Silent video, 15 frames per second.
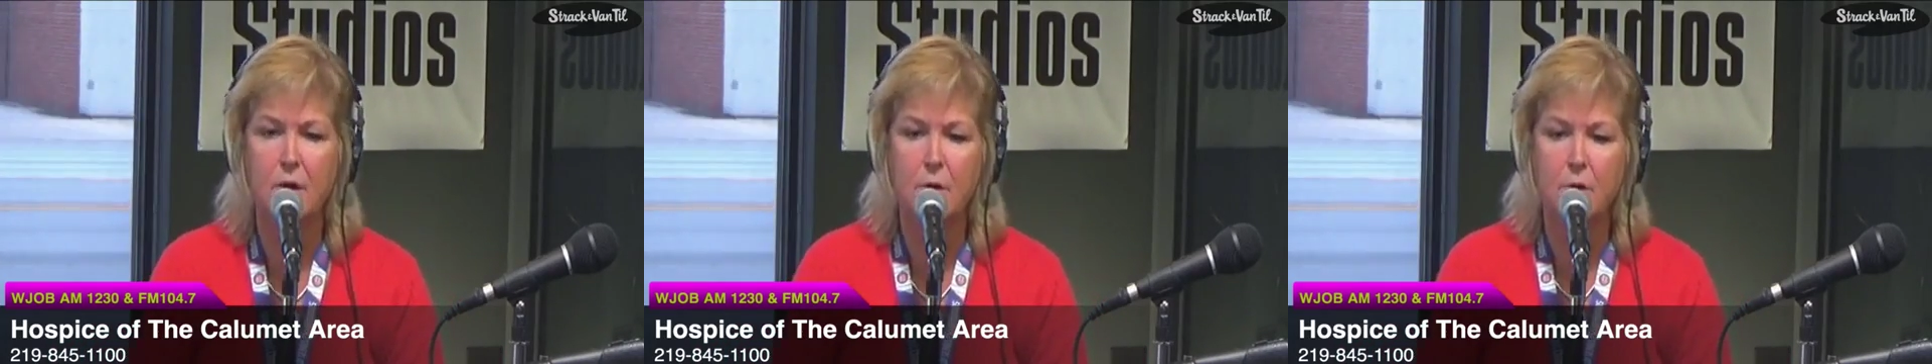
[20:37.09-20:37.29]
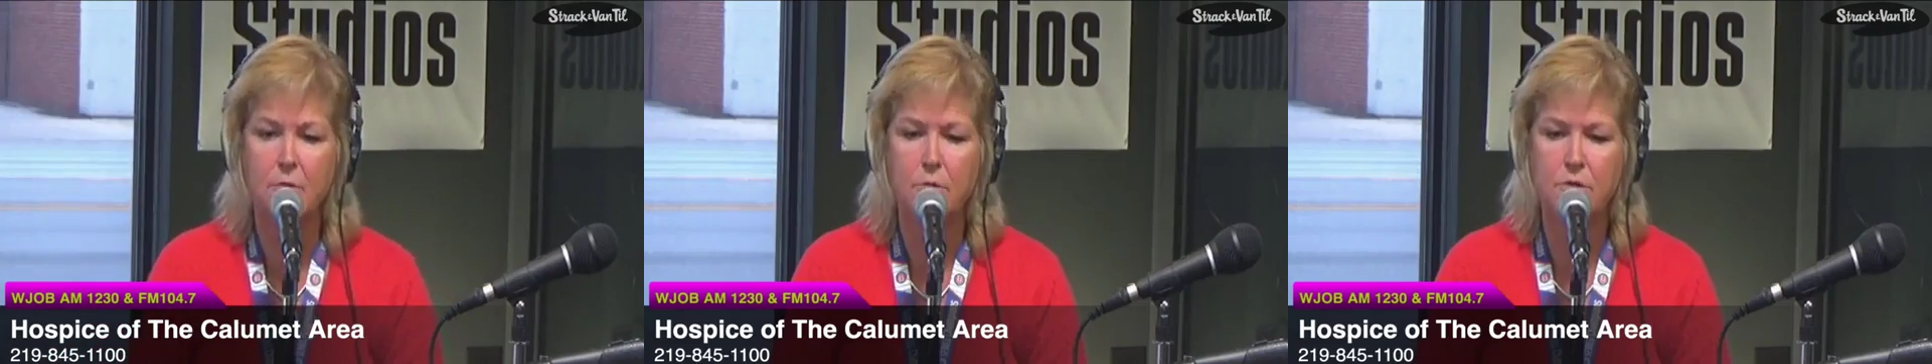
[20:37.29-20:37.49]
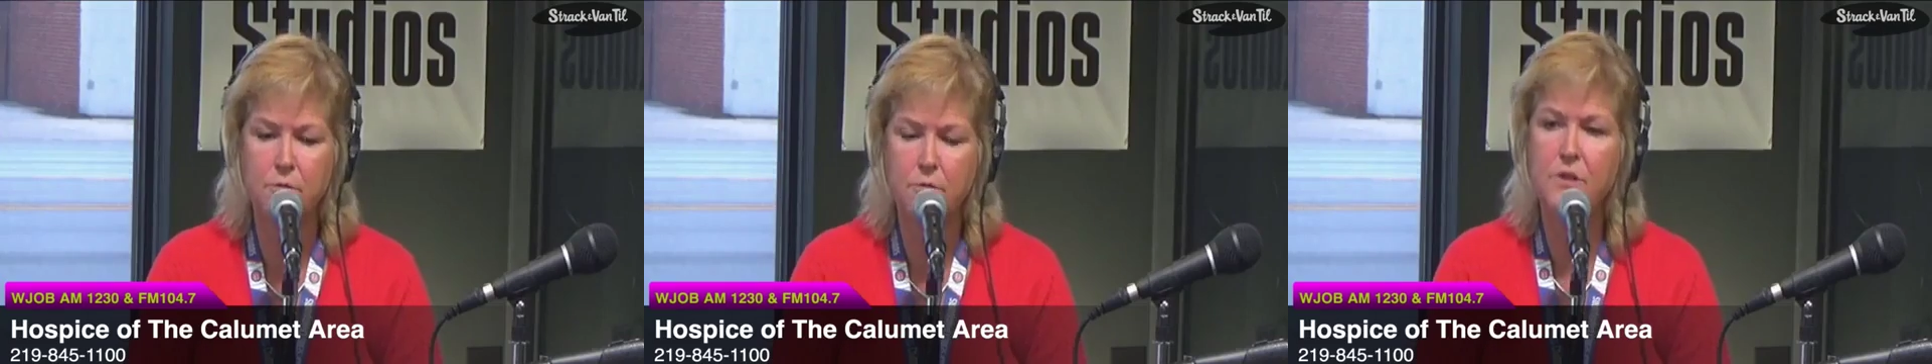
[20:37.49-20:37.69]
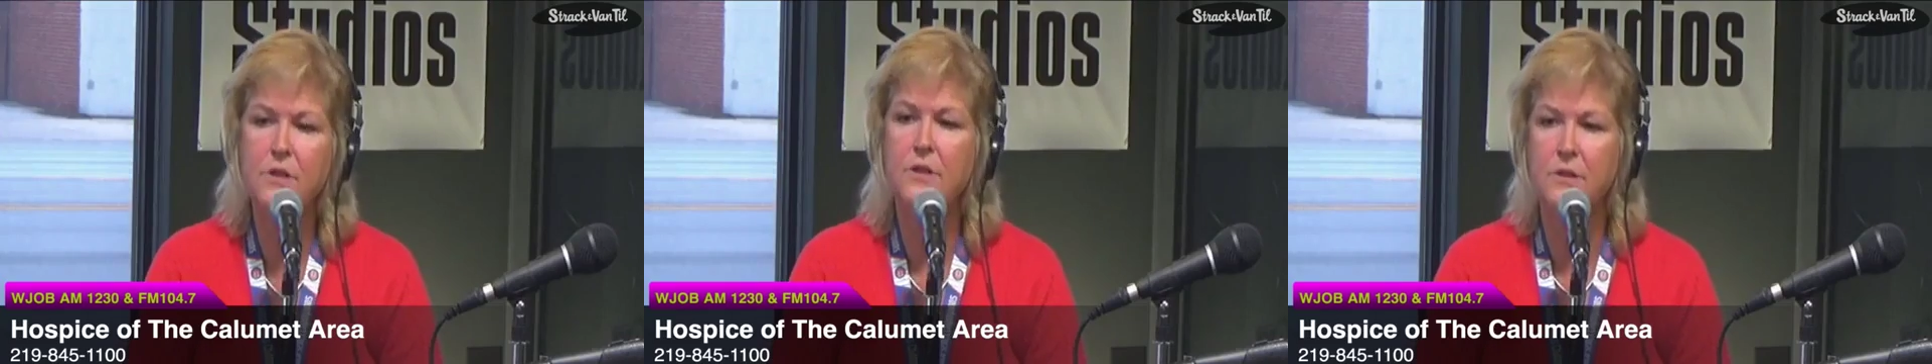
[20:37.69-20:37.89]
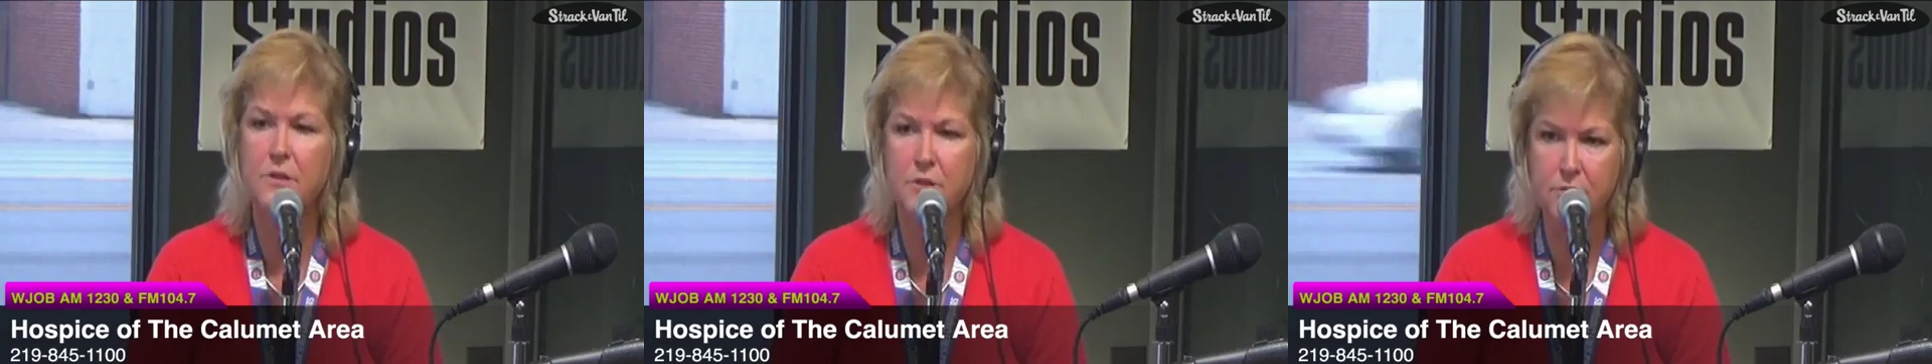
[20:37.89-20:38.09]
we do the
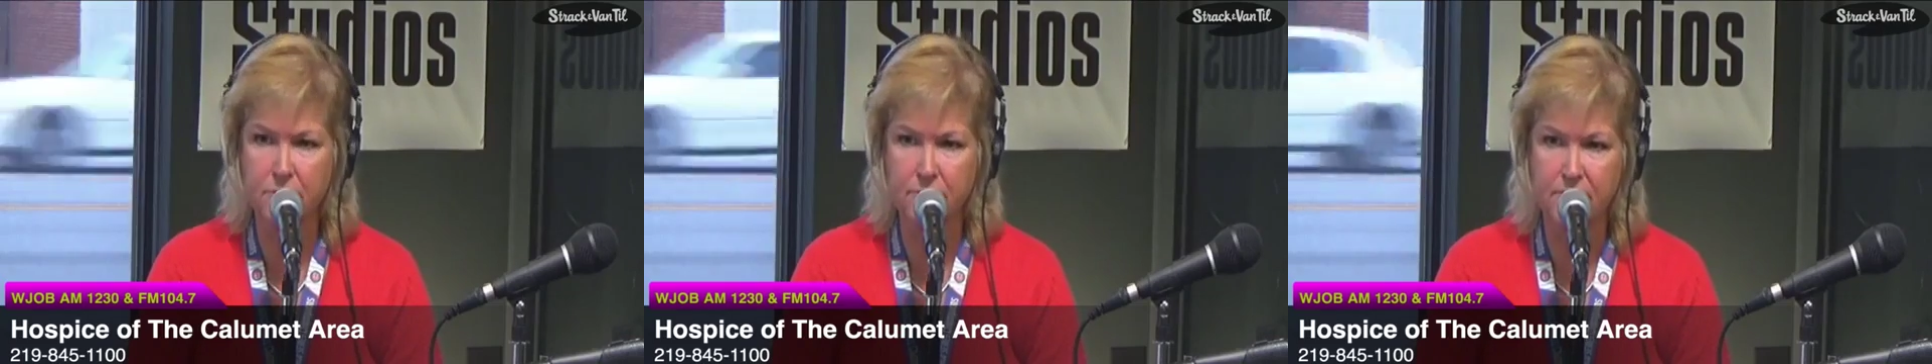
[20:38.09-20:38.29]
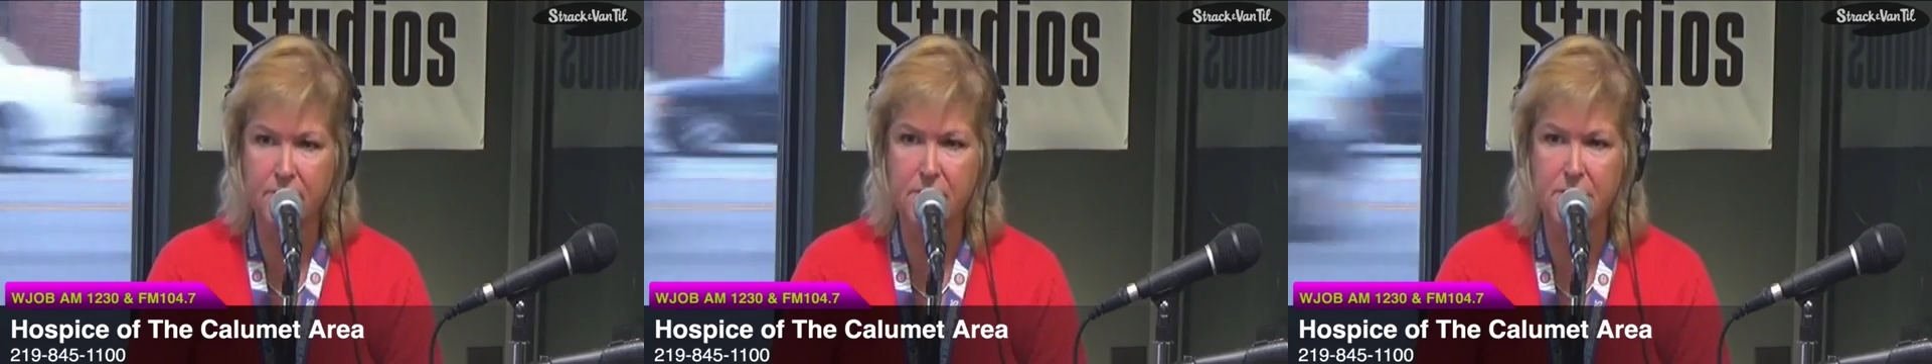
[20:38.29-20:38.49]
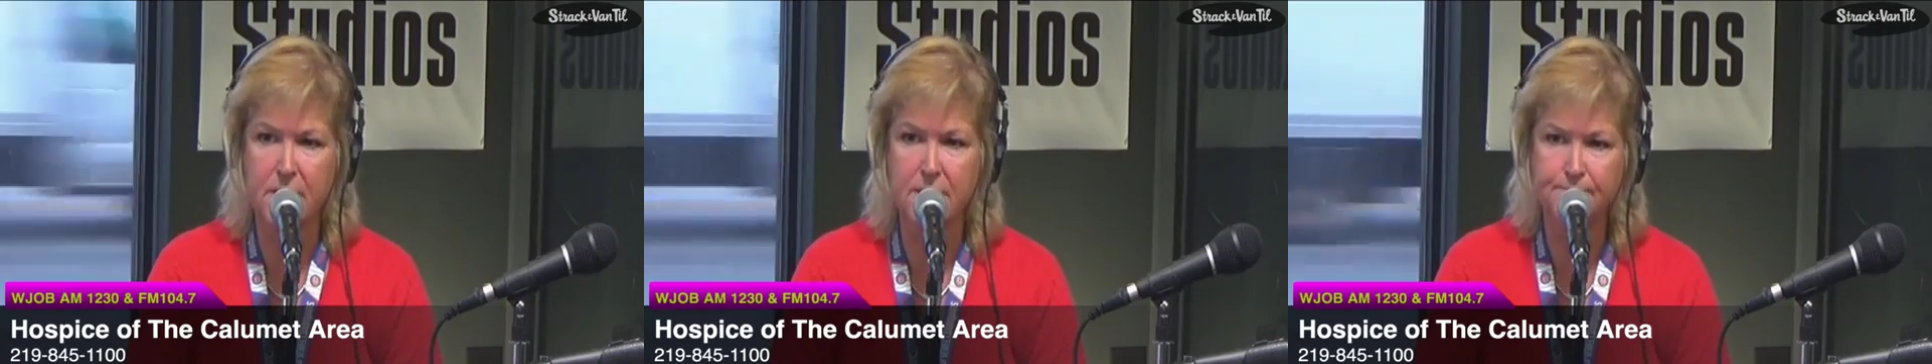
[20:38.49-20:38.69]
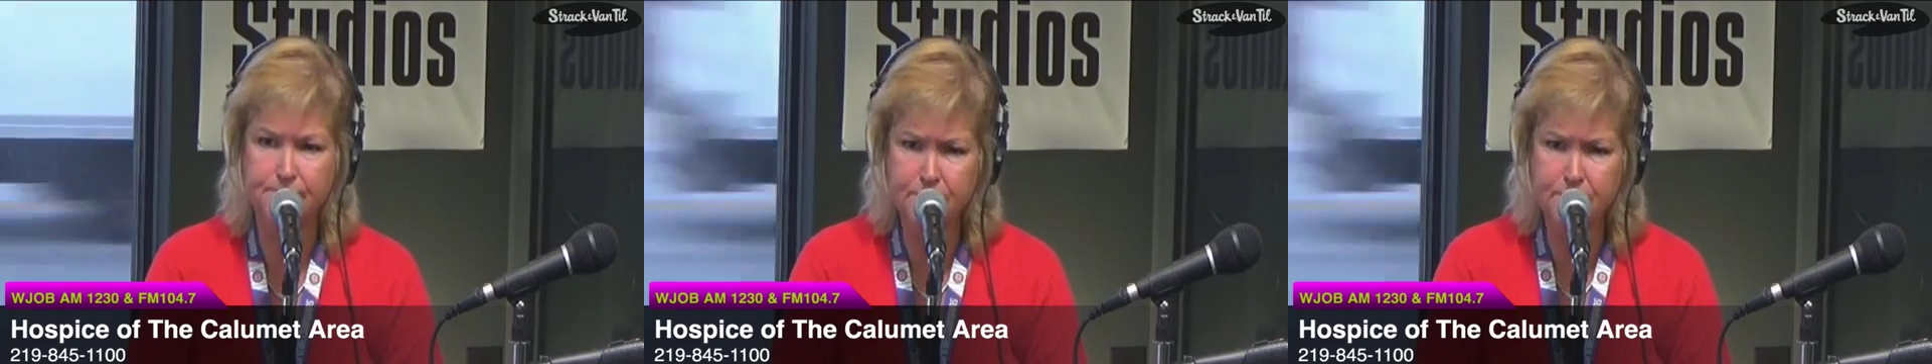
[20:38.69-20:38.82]
initial visit,